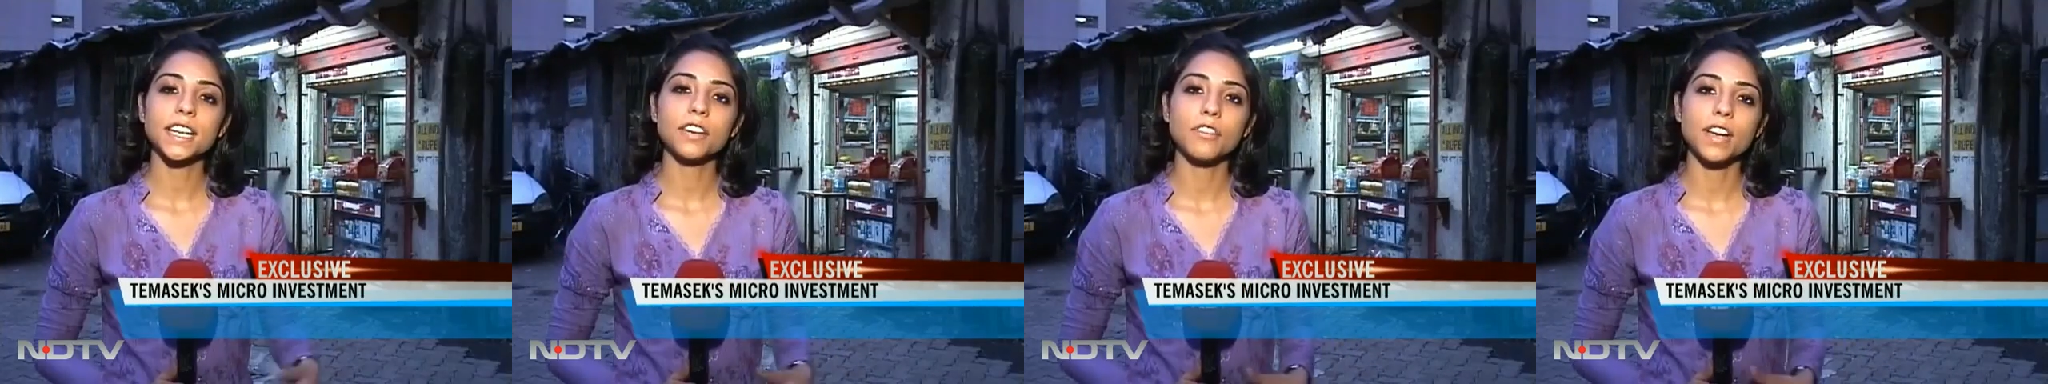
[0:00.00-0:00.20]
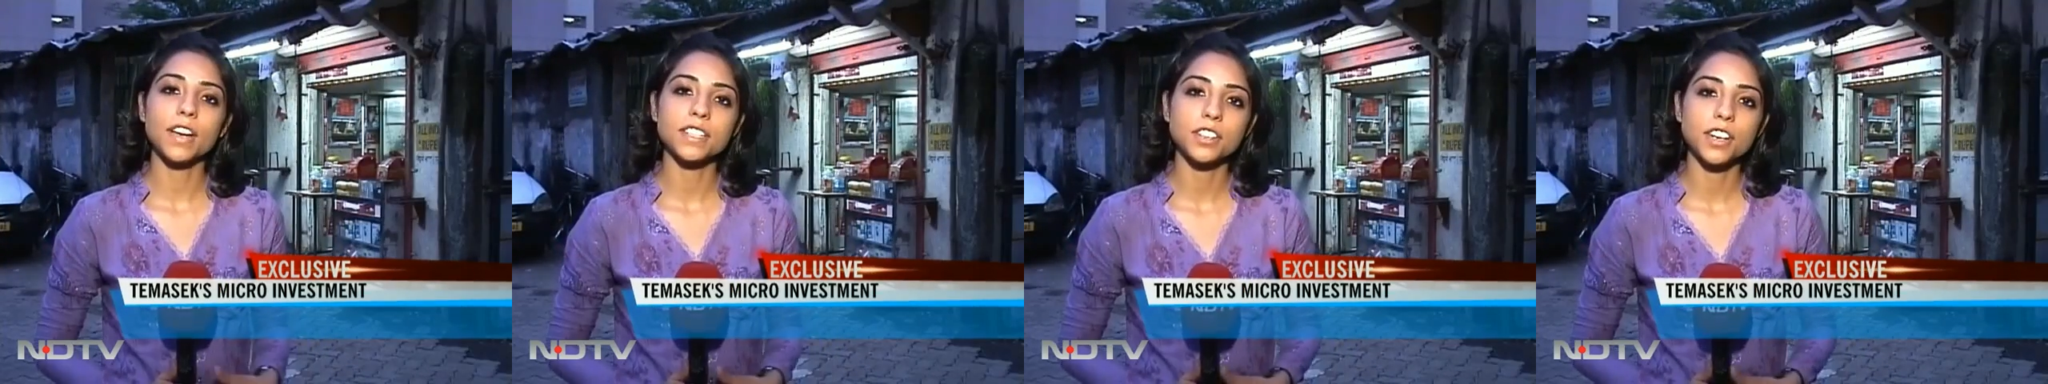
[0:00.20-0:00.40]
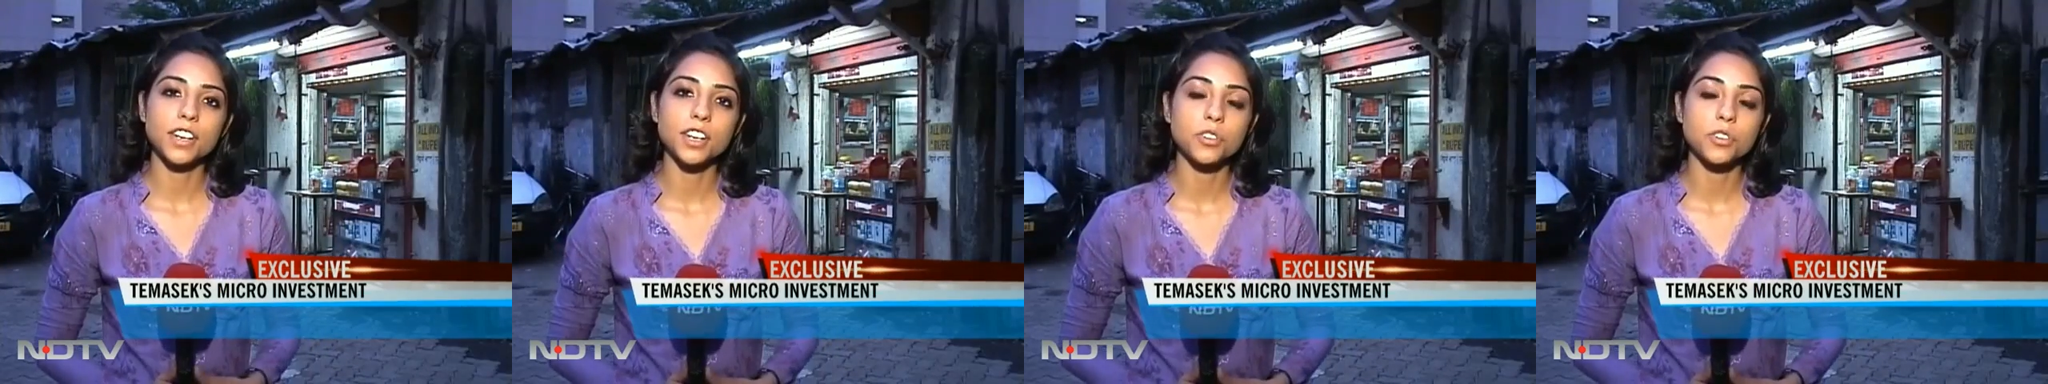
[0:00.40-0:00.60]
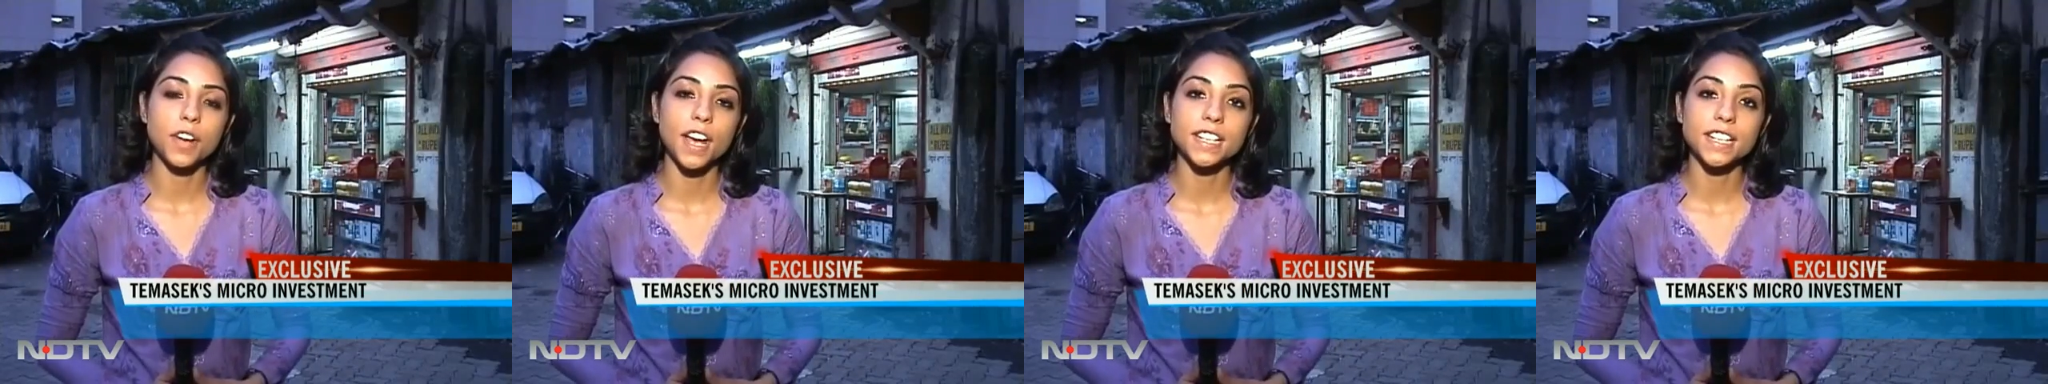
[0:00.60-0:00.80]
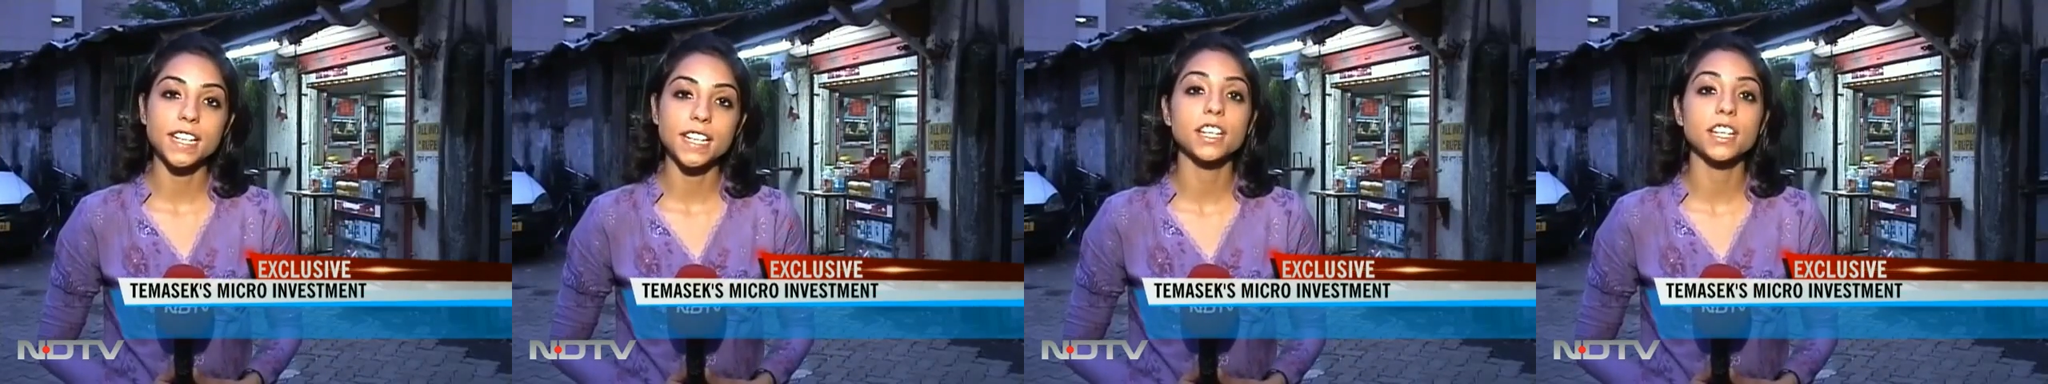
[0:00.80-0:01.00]
investor interest
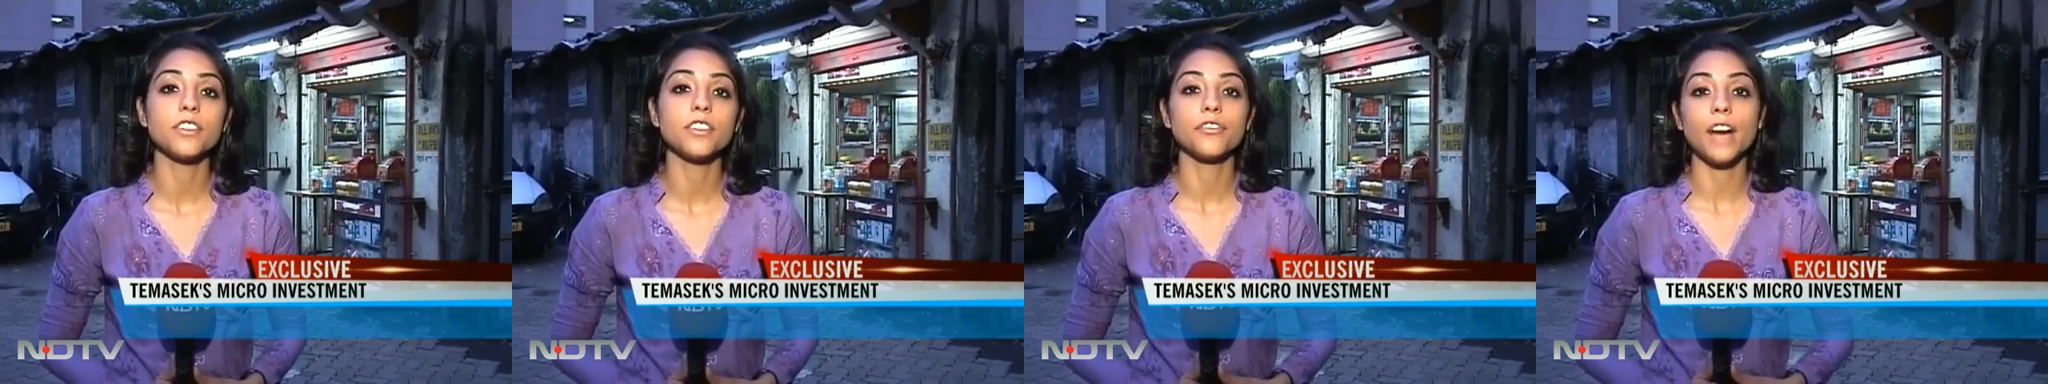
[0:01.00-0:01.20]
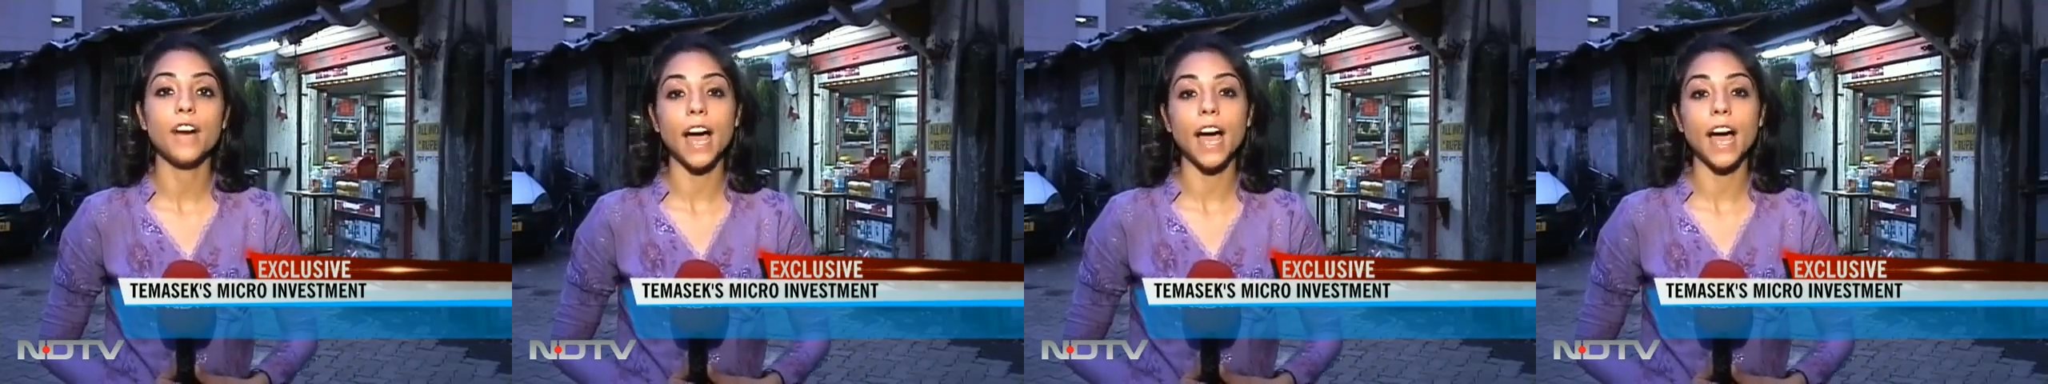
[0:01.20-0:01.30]
has in fact